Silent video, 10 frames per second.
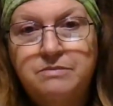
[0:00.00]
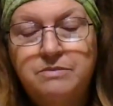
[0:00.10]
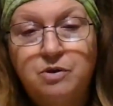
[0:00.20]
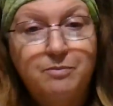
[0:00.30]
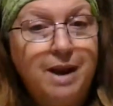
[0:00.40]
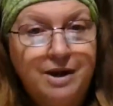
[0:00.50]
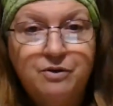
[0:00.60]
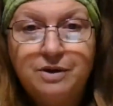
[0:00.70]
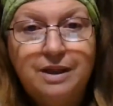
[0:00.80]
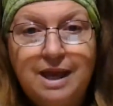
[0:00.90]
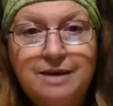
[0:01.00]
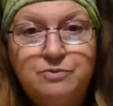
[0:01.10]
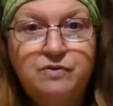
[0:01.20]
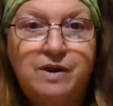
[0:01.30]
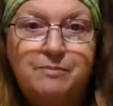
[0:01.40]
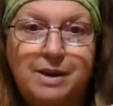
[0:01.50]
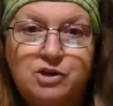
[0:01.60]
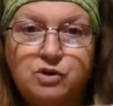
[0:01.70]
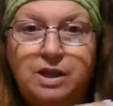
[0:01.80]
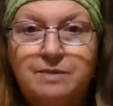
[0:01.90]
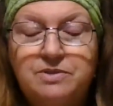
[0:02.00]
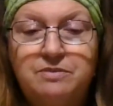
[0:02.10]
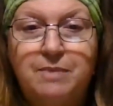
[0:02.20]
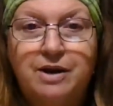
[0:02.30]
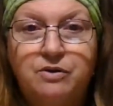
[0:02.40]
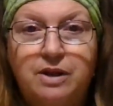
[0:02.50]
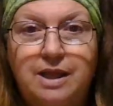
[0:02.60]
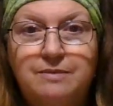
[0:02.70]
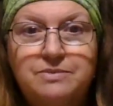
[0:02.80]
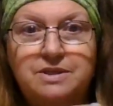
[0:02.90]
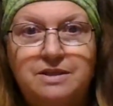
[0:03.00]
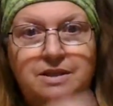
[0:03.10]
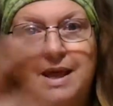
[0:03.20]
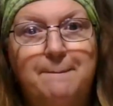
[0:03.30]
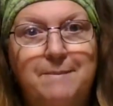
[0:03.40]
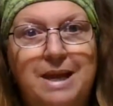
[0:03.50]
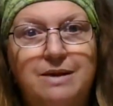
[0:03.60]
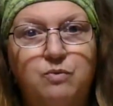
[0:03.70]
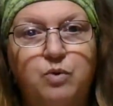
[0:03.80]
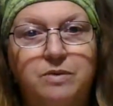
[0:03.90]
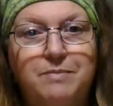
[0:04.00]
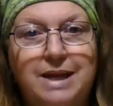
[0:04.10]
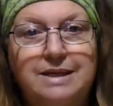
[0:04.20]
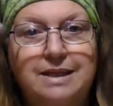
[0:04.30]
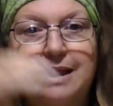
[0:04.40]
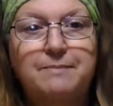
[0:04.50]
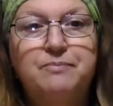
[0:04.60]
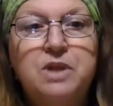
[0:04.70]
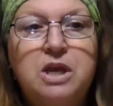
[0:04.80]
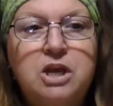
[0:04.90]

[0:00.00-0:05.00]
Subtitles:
minor claims. You've got major claims and minor claims, and then that main claim.